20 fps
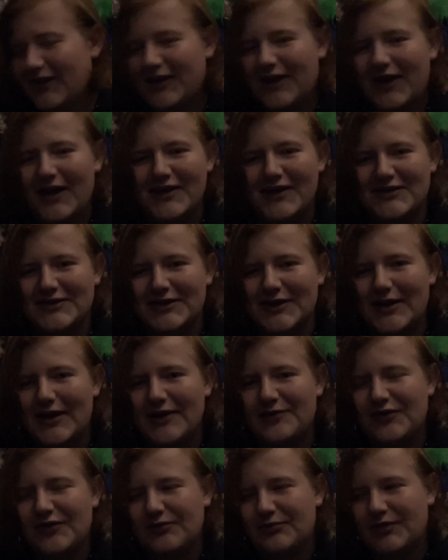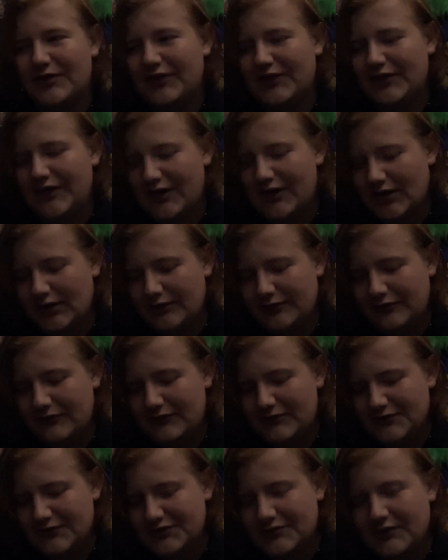I can't say anything really
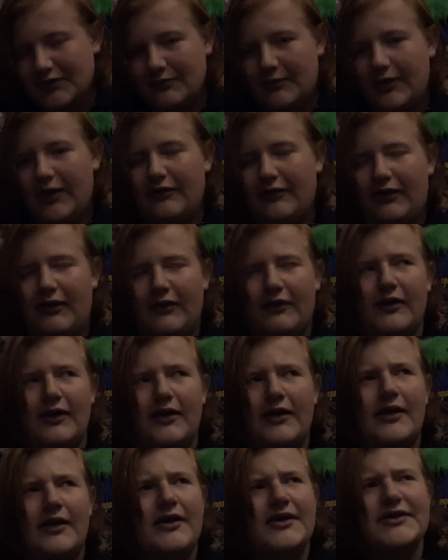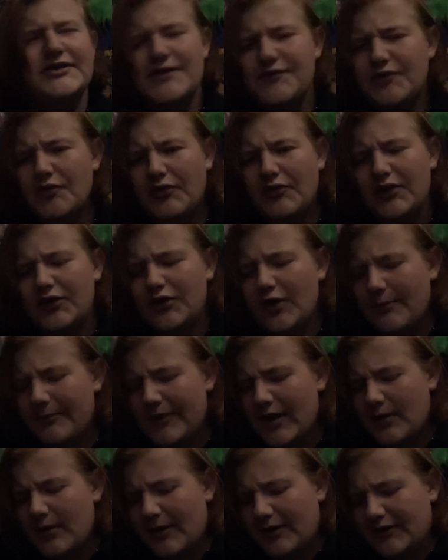negative just read about like there's nothing really that
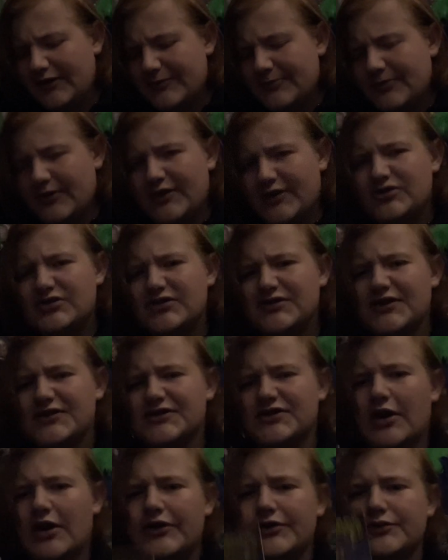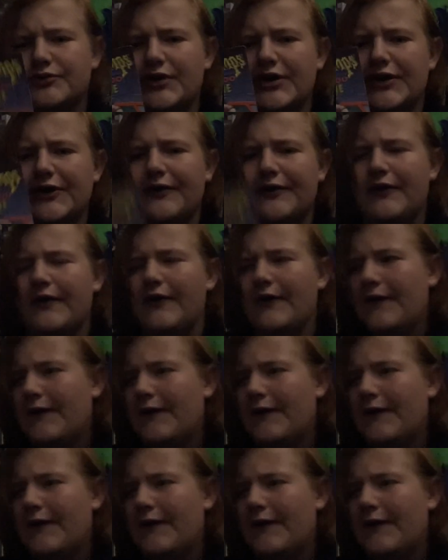bad about this book. It's just a solid read.